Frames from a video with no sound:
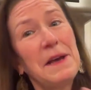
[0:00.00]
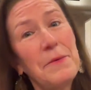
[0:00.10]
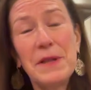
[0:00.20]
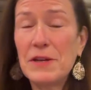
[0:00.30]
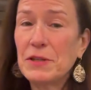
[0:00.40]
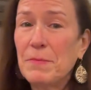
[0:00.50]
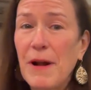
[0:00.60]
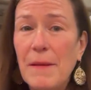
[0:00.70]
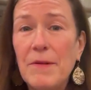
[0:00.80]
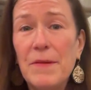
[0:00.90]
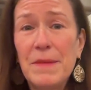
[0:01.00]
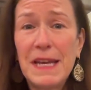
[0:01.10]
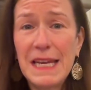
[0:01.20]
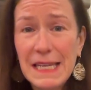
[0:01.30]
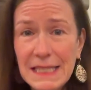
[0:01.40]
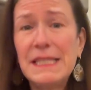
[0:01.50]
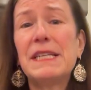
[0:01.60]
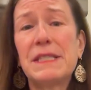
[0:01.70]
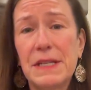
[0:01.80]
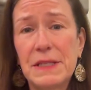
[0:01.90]
When there's a problem, he
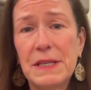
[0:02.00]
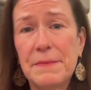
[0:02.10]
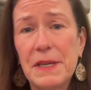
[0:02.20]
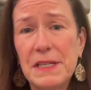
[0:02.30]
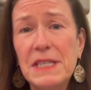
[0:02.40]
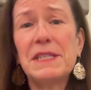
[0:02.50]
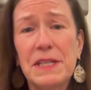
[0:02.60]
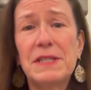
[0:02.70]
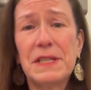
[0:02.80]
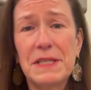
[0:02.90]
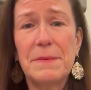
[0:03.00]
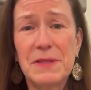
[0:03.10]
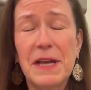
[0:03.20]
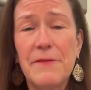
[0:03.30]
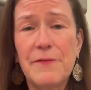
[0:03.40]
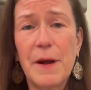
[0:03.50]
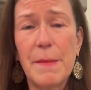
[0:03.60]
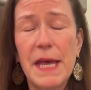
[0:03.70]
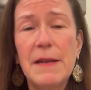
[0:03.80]
distances himself from it.